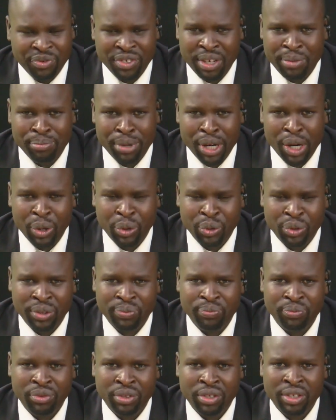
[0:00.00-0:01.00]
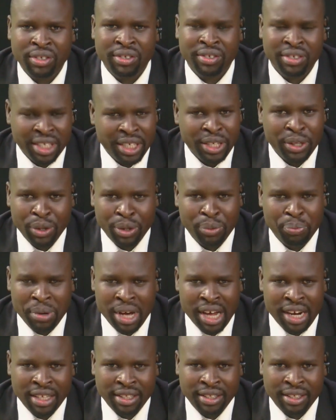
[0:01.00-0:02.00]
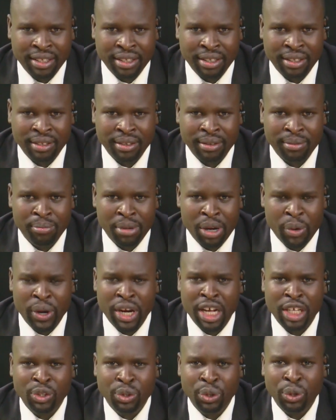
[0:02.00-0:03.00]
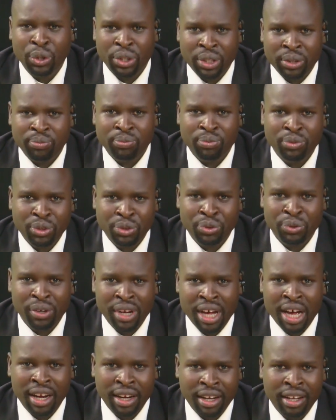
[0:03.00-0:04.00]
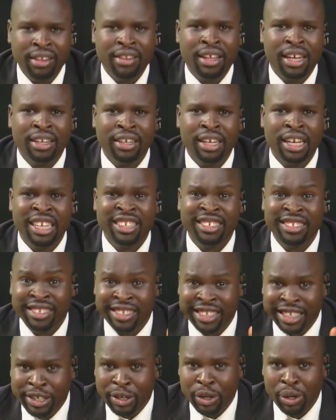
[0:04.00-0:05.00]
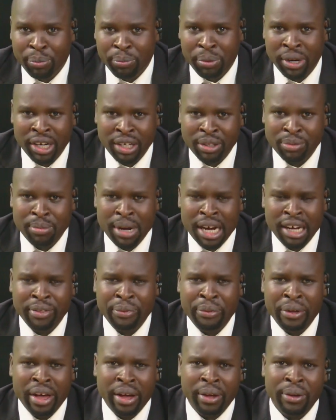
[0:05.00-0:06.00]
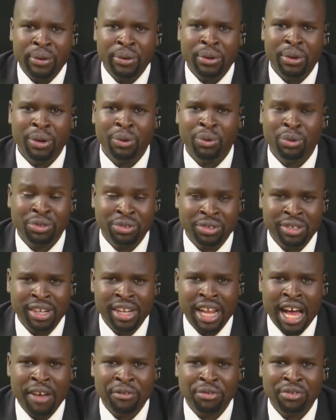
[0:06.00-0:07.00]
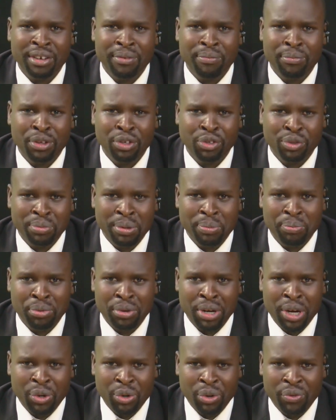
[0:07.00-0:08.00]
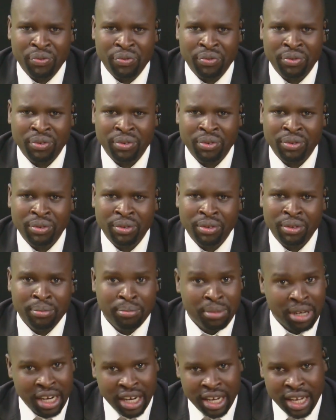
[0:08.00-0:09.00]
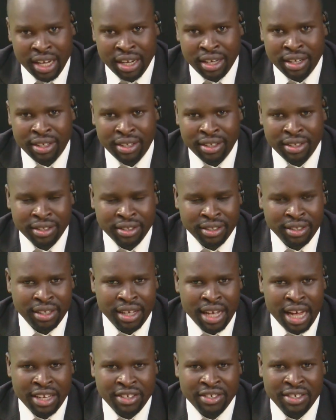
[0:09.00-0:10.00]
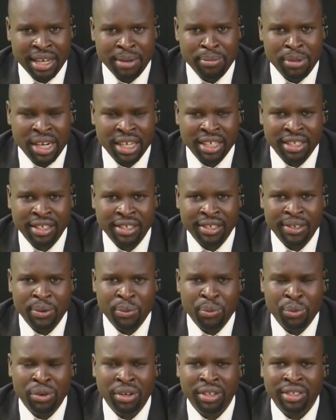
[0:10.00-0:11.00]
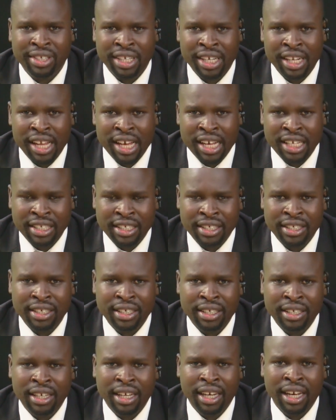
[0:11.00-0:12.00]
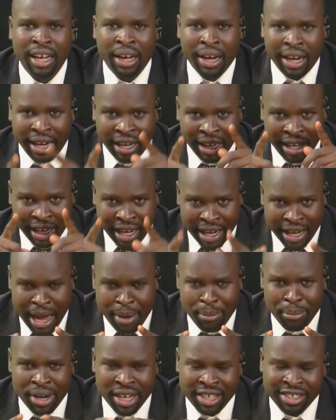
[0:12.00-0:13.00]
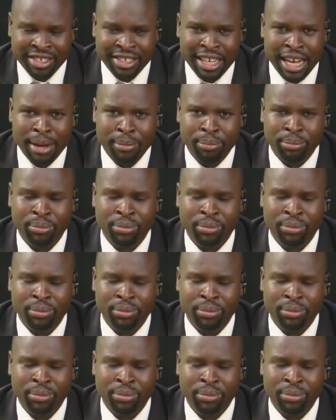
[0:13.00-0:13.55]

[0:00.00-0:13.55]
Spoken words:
about single parenting. But what a joy to learn that a single parent back there could still have something to be proud of. But again, as Damaris would tell us, come next time,